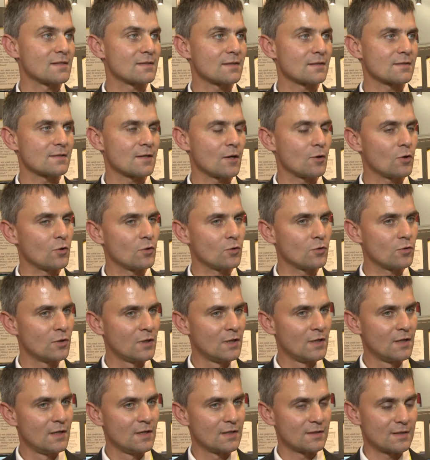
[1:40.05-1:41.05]
So
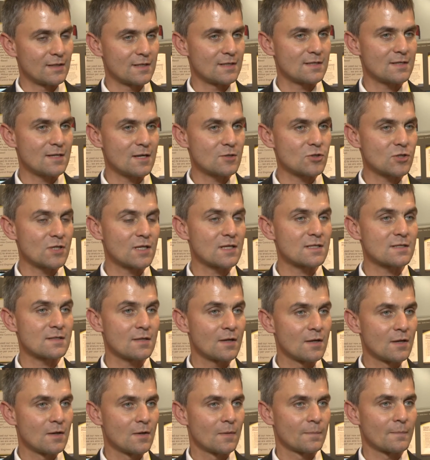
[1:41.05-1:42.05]
the decision is
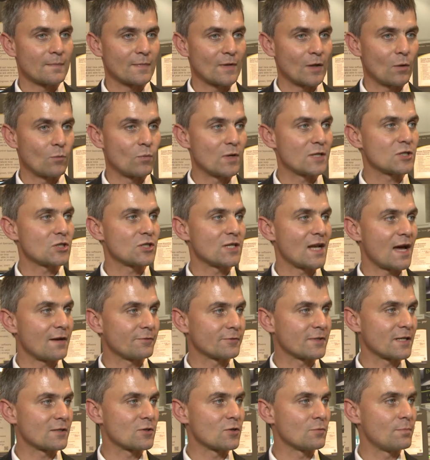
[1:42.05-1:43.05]
which
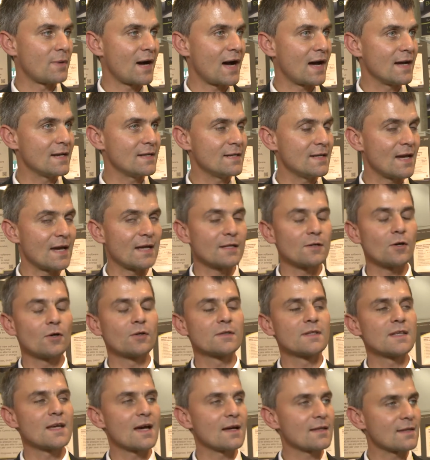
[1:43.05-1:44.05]
naphtha to buy, and
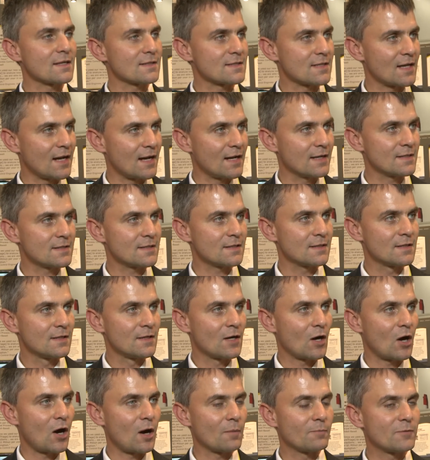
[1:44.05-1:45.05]
on the other side,
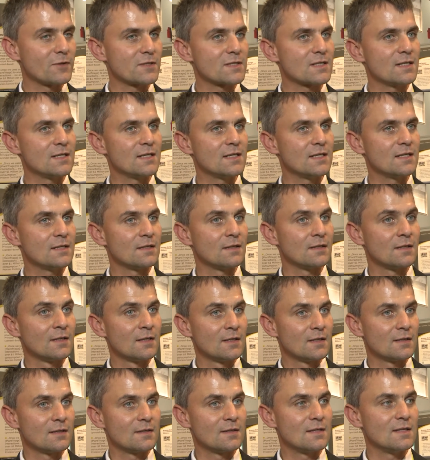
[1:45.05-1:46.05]
obviously,
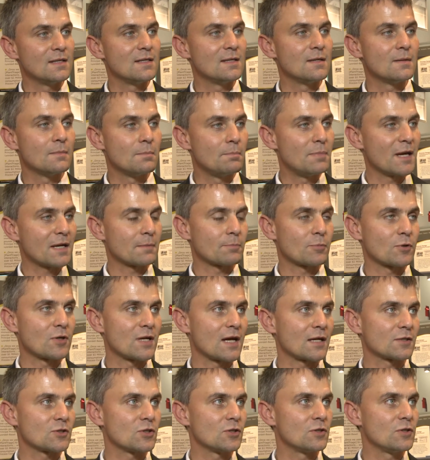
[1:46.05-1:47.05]
the big
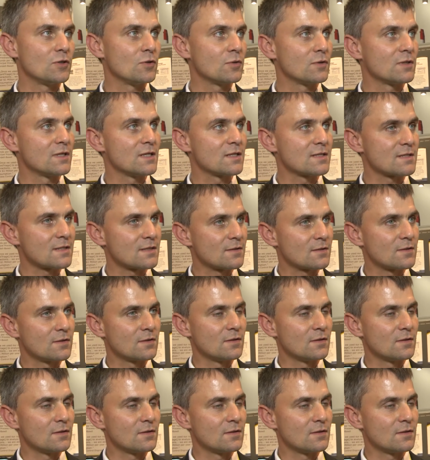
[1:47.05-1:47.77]
production units